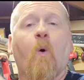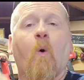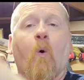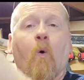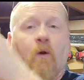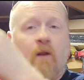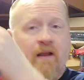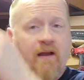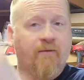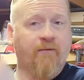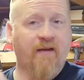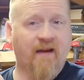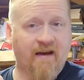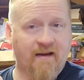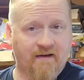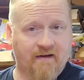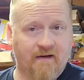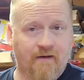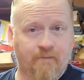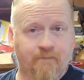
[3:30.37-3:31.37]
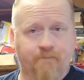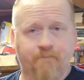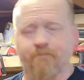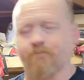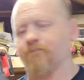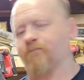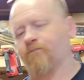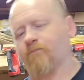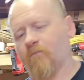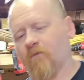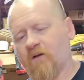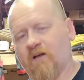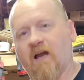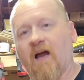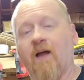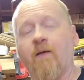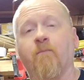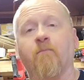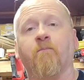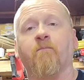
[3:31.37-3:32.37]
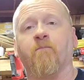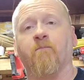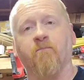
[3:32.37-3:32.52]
or left-handed. Okay?